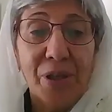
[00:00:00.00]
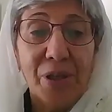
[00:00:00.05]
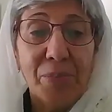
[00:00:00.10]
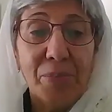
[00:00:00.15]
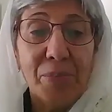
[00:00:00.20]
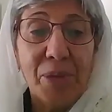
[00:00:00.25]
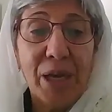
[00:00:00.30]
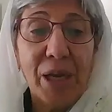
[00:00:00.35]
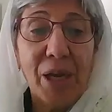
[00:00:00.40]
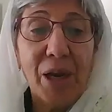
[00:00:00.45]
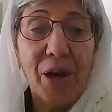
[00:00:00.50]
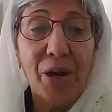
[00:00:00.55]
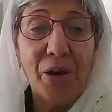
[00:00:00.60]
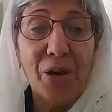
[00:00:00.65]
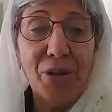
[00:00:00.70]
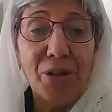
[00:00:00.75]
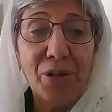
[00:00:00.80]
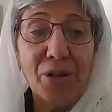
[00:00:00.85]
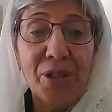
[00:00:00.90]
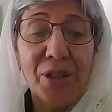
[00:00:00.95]
My
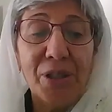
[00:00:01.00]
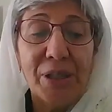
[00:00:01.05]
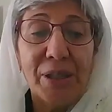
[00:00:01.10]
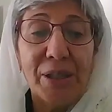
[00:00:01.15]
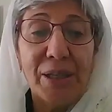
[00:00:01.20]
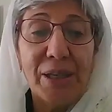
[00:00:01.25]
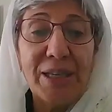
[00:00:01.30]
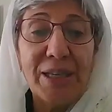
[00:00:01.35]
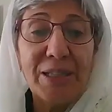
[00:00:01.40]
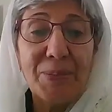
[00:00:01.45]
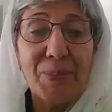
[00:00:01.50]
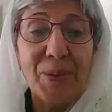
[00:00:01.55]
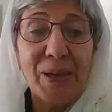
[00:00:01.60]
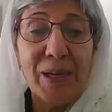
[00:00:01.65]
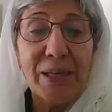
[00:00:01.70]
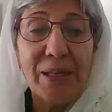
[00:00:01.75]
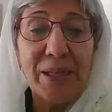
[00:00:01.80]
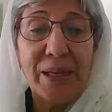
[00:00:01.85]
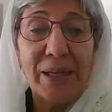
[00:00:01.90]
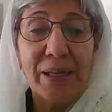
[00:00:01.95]
heart is
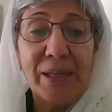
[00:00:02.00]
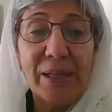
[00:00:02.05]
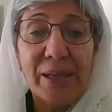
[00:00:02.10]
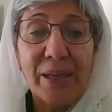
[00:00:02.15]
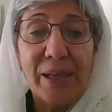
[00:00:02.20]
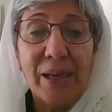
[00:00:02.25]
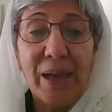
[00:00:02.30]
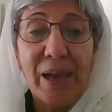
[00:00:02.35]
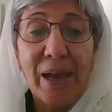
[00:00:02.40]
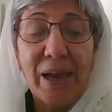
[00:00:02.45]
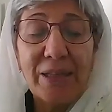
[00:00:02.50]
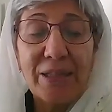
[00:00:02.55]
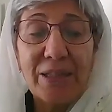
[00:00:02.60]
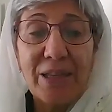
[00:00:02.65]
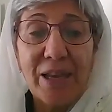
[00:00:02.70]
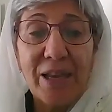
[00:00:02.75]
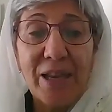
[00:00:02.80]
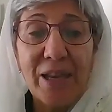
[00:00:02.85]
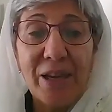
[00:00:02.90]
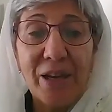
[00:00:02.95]
bleeding as the
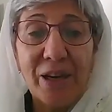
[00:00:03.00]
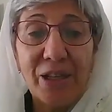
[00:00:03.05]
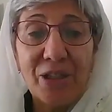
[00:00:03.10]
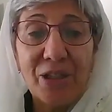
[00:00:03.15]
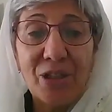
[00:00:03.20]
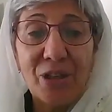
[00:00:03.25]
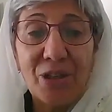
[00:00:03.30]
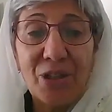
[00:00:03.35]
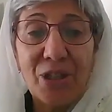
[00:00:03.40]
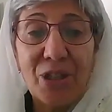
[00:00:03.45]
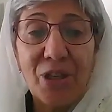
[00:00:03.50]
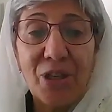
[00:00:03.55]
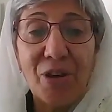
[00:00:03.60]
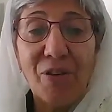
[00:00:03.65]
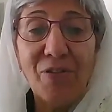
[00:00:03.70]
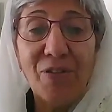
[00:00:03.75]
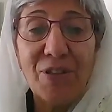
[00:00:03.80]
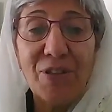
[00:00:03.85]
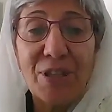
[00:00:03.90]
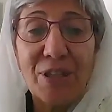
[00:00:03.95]
AIHRC
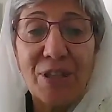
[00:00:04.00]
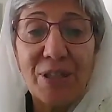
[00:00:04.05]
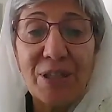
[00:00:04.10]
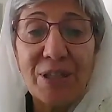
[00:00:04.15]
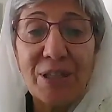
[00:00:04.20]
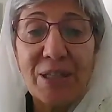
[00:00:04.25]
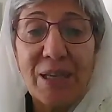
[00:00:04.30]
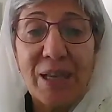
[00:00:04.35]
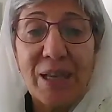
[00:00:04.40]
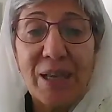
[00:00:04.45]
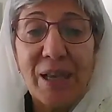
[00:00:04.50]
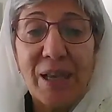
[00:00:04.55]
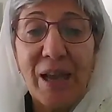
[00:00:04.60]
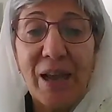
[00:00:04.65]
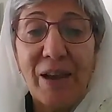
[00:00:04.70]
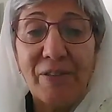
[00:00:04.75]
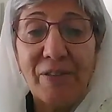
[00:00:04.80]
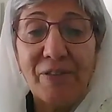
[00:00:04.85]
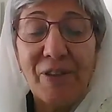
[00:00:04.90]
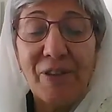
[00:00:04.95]
offices
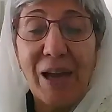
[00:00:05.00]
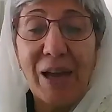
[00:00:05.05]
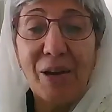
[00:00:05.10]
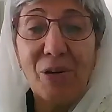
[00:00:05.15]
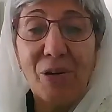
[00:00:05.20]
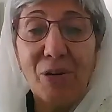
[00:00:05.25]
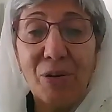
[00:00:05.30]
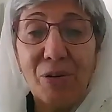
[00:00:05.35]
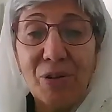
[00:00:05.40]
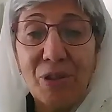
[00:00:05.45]
have now